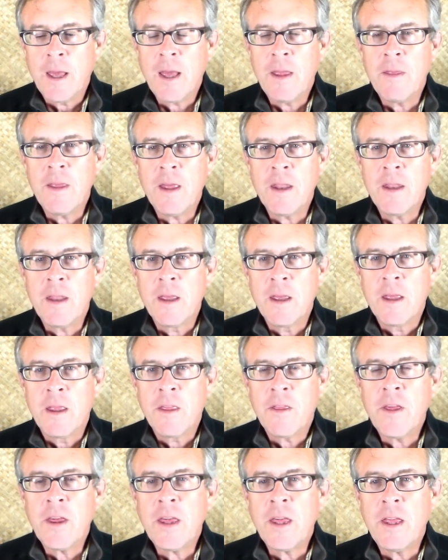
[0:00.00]
and then
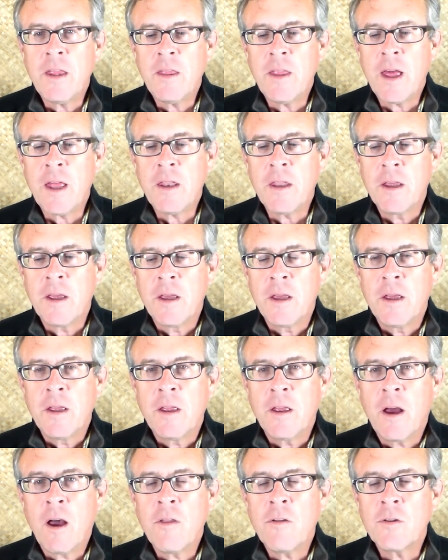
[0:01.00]
thinking that
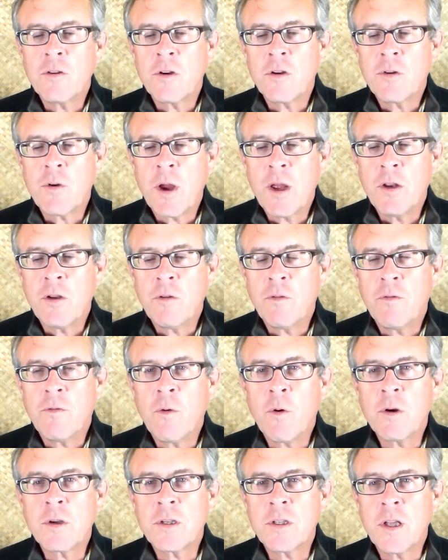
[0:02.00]
others are trying to
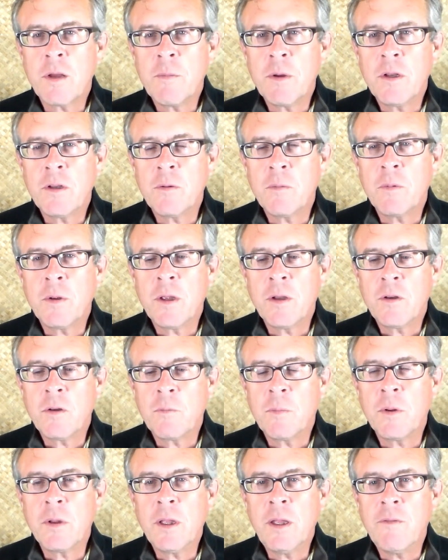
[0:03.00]
force them into
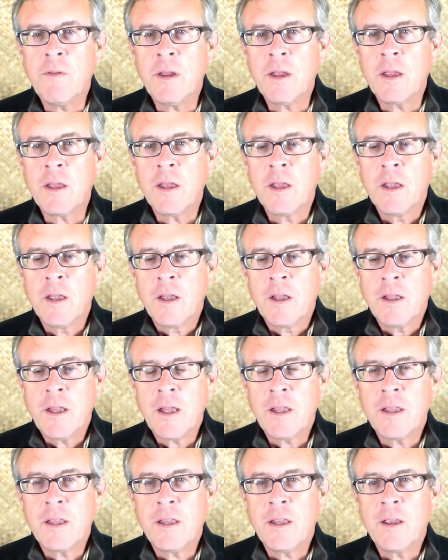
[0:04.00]
into believing
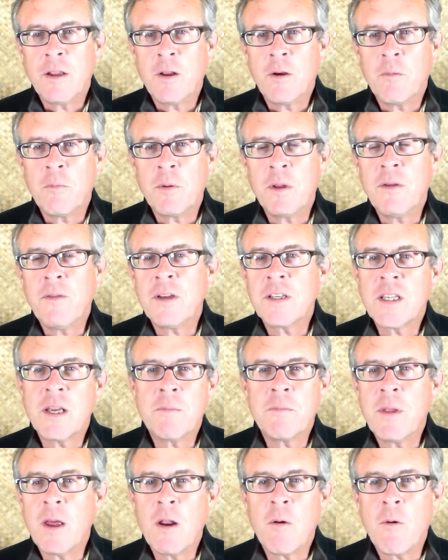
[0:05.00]
that, you know, believing
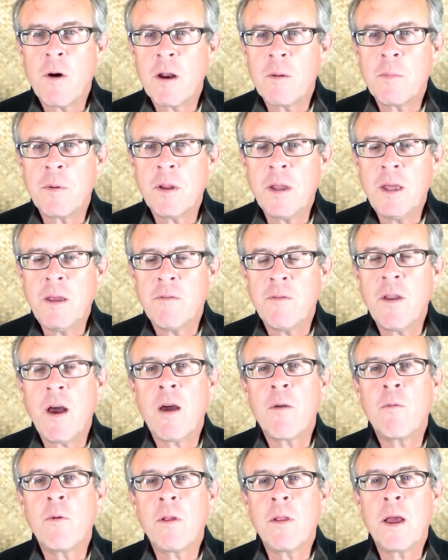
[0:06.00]
something they don't want to believe,
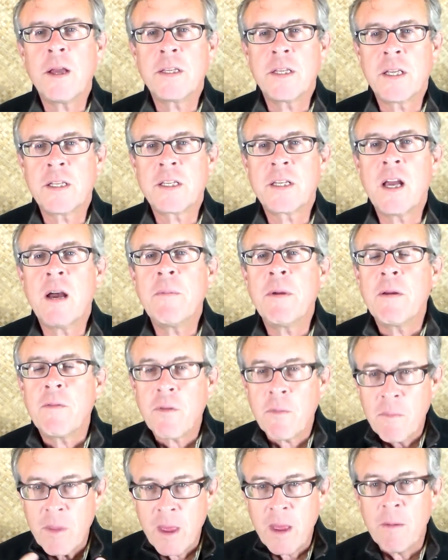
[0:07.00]
not realizing it's coming
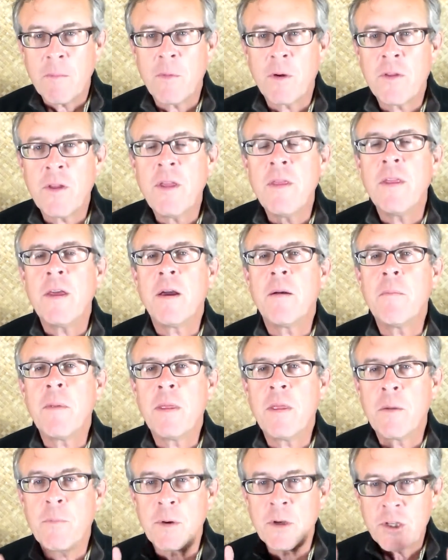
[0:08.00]
from them, within them,
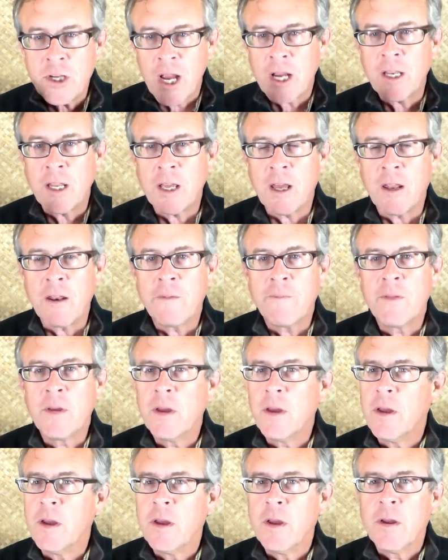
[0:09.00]
and they're projecting it.
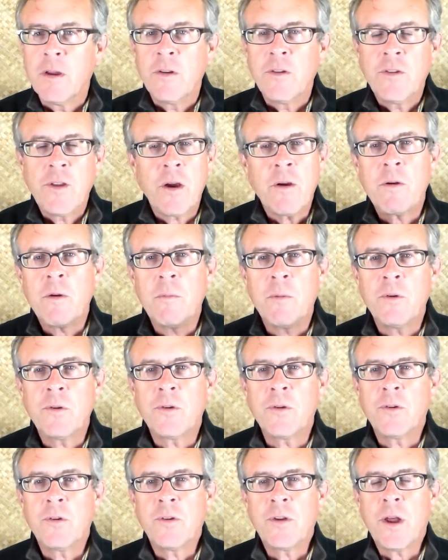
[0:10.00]
Terrible
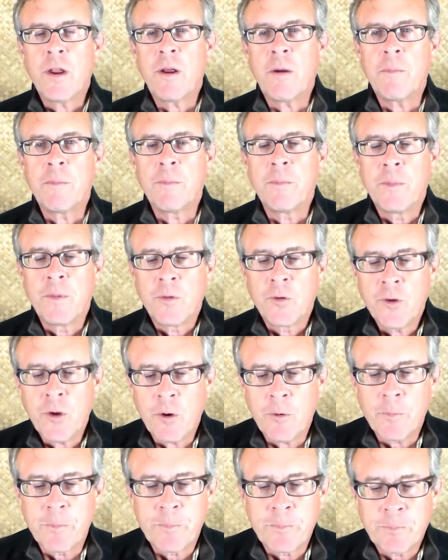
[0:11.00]
setup.
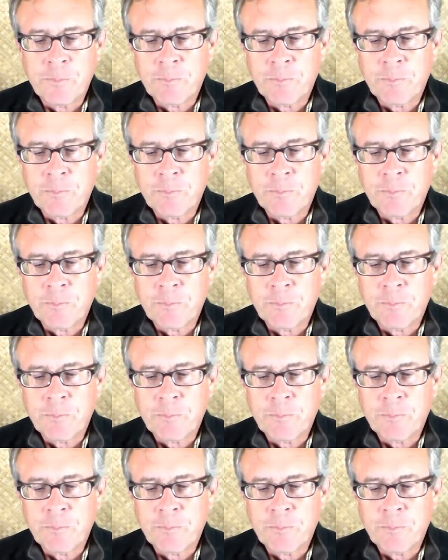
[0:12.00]
So